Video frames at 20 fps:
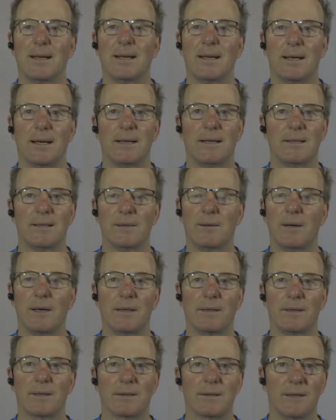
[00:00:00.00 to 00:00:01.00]
I
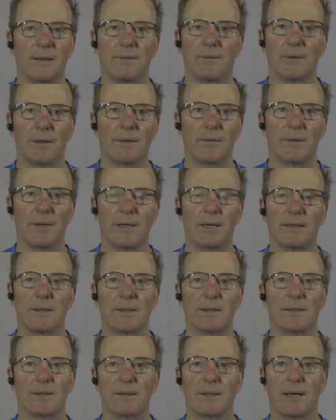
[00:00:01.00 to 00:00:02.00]
just love Ravi.
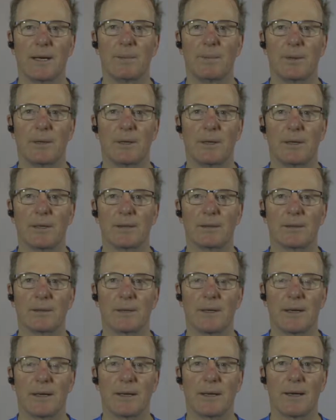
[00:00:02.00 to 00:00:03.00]
I paused
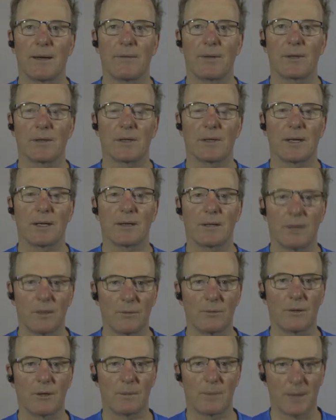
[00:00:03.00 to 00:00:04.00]
and had a heavy sigh. I
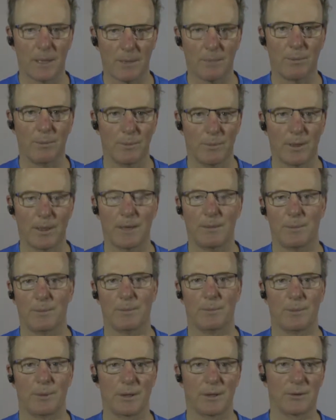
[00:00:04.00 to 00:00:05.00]
called one of my
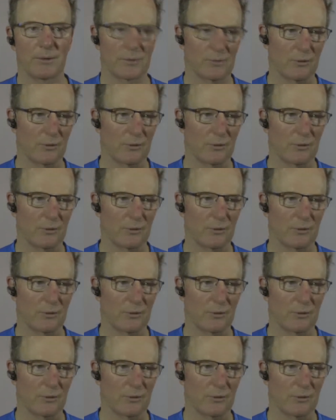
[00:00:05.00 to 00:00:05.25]
peers,